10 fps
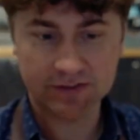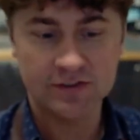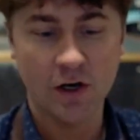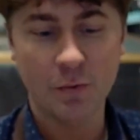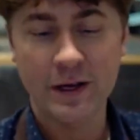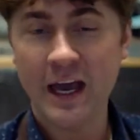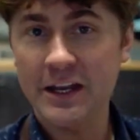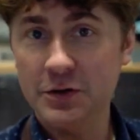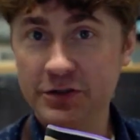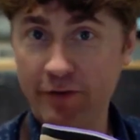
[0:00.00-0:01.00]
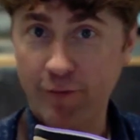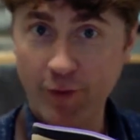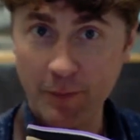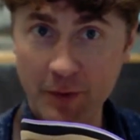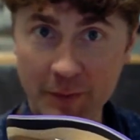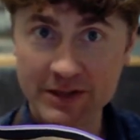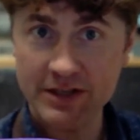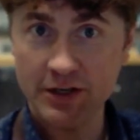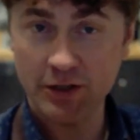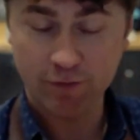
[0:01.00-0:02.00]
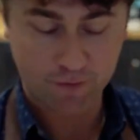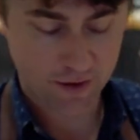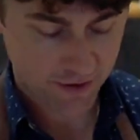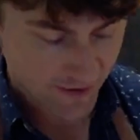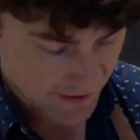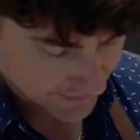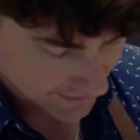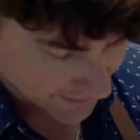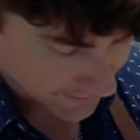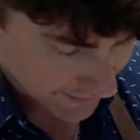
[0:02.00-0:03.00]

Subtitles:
so we got to use a firmer material for underneath there.